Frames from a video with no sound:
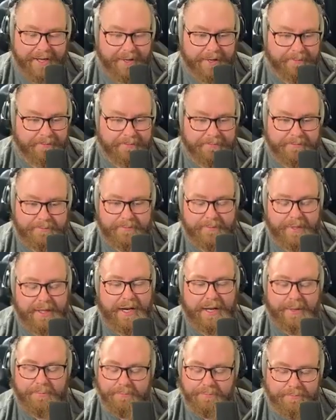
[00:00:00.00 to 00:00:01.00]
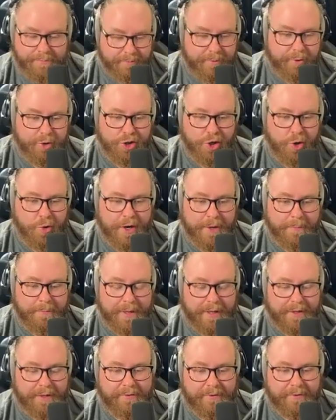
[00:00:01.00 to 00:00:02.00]
I'm showing
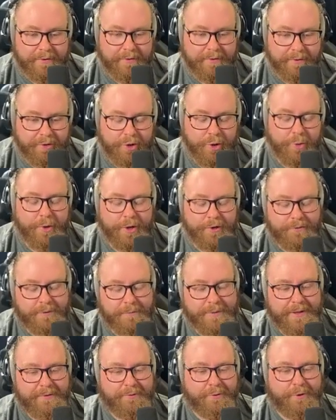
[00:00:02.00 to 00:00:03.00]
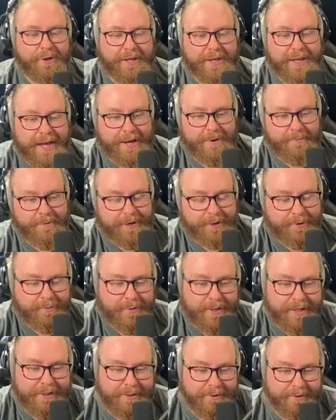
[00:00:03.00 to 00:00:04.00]
off a bit for the camera as
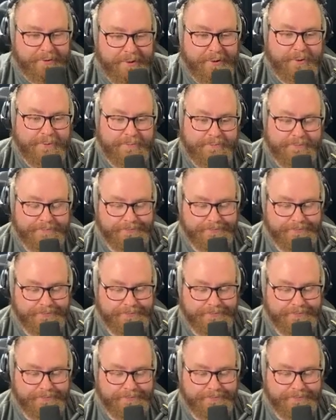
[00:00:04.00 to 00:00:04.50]
well, you know.